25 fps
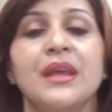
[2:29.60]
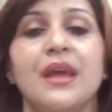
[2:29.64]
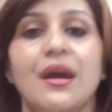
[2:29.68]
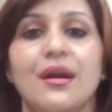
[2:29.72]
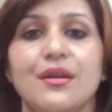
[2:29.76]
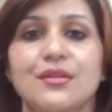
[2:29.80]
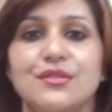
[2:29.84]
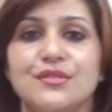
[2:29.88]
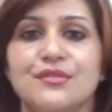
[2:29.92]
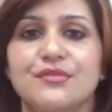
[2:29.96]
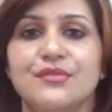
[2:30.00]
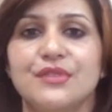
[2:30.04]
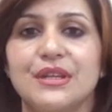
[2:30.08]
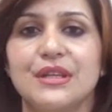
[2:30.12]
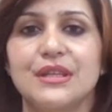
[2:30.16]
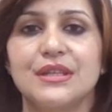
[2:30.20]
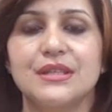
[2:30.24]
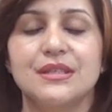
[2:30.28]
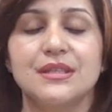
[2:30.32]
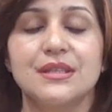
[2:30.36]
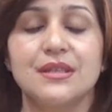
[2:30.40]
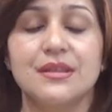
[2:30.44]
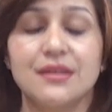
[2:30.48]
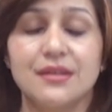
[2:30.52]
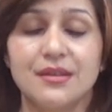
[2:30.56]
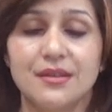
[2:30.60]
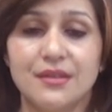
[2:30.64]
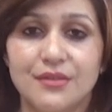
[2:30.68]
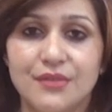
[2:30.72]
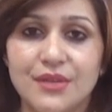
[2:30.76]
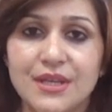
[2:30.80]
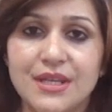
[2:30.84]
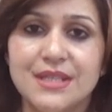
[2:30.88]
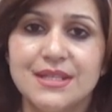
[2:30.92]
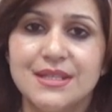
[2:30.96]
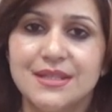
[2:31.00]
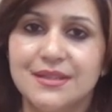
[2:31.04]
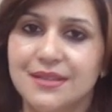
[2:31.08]
out of
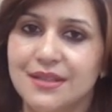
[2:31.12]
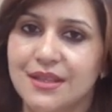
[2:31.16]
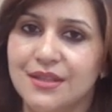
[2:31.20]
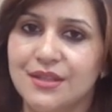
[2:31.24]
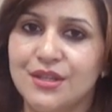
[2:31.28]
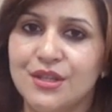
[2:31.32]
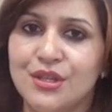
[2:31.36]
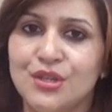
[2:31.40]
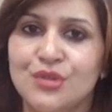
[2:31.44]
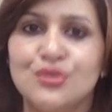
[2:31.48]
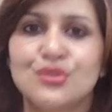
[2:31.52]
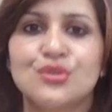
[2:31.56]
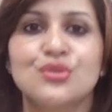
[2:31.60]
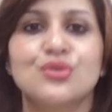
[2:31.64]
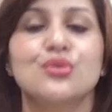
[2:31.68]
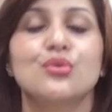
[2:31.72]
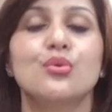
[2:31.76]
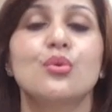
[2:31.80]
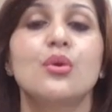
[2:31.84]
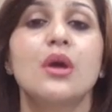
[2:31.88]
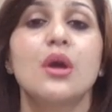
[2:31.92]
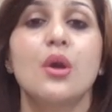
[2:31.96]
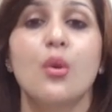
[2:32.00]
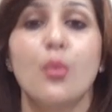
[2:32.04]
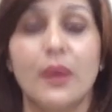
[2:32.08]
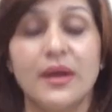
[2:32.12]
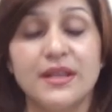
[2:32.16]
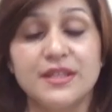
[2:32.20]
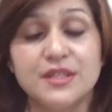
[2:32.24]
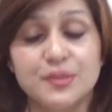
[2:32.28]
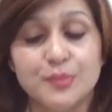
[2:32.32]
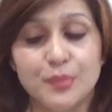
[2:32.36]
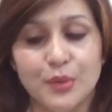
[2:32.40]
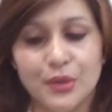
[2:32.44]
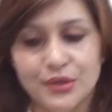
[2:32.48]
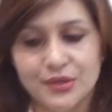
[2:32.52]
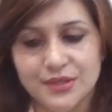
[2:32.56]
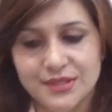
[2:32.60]
reading that they used to once
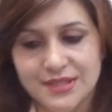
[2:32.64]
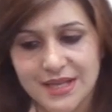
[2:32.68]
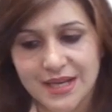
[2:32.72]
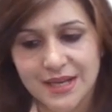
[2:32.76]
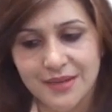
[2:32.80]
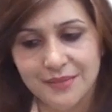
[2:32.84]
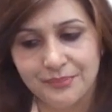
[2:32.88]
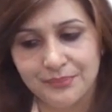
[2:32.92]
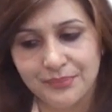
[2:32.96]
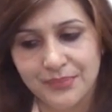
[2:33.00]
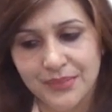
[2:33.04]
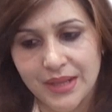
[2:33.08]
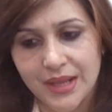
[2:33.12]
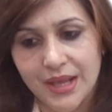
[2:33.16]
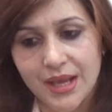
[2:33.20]
upon a time.